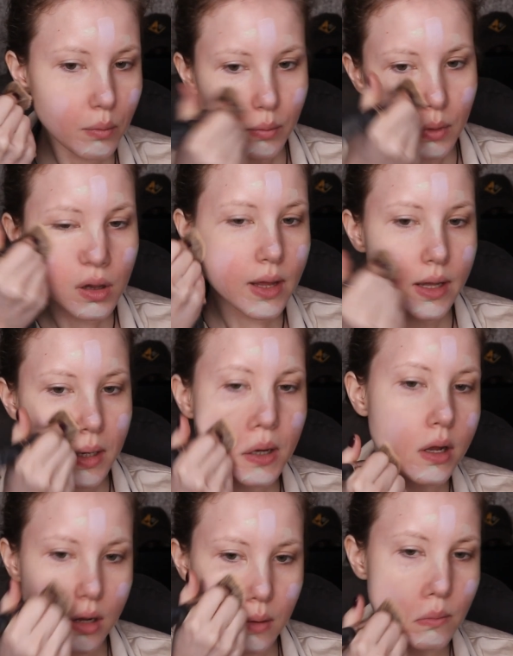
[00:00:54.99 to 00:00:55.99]

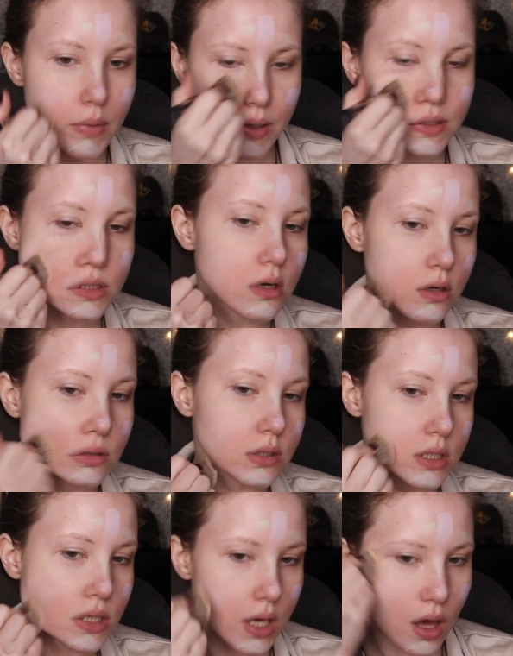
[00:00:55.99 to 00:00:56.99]
blend and mix all
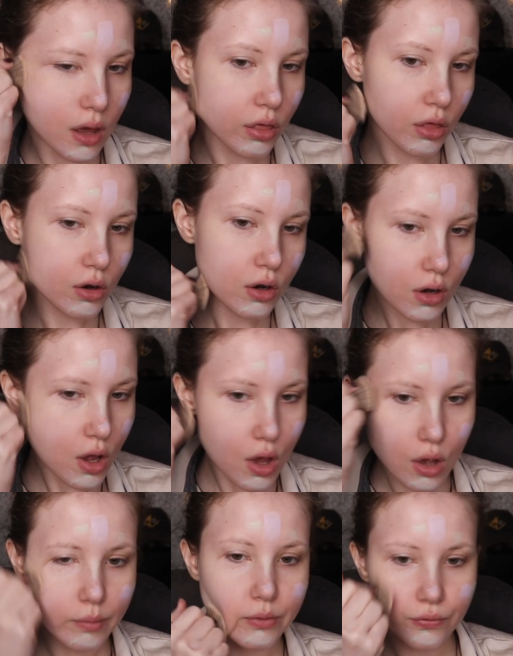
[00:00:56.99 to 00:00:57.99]
together
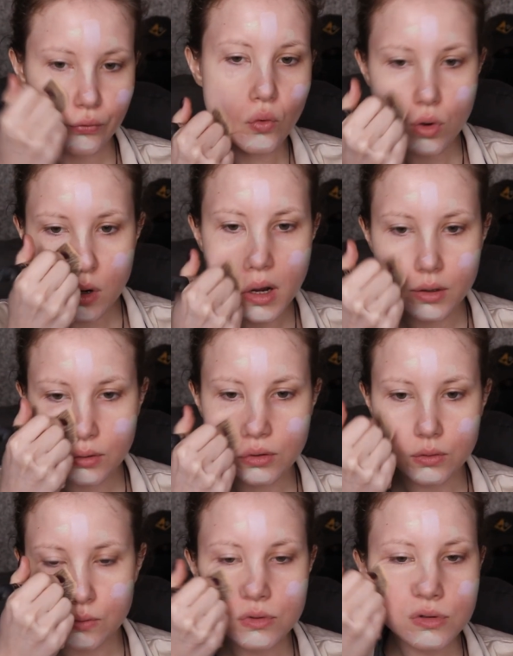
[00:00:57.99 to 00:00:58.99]
before I
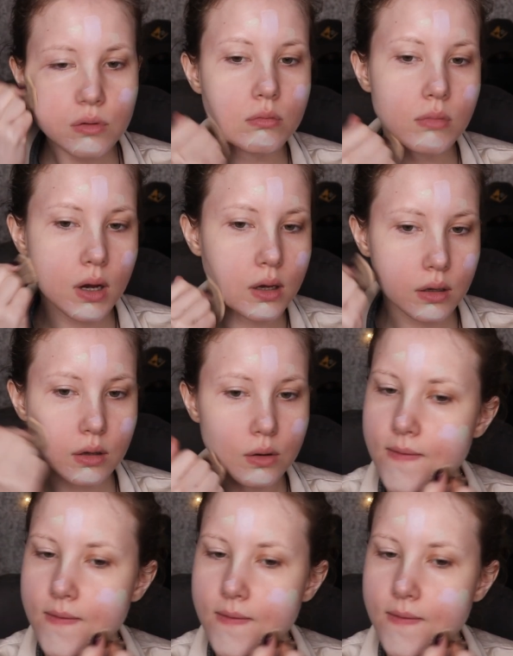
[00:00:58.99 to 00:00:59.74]
use my